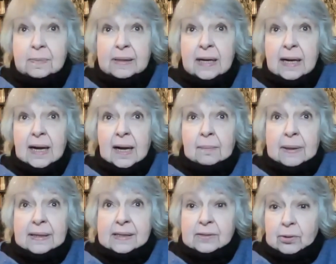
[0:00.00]

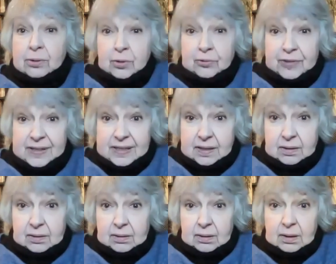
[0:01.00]
but it's also
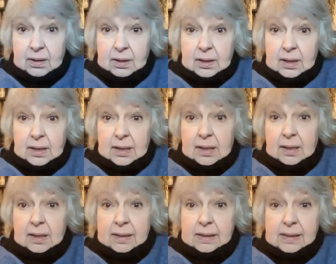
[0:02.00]
physical.
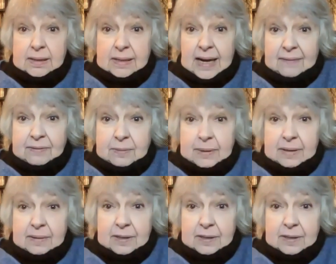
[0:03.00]
It doesn't have to be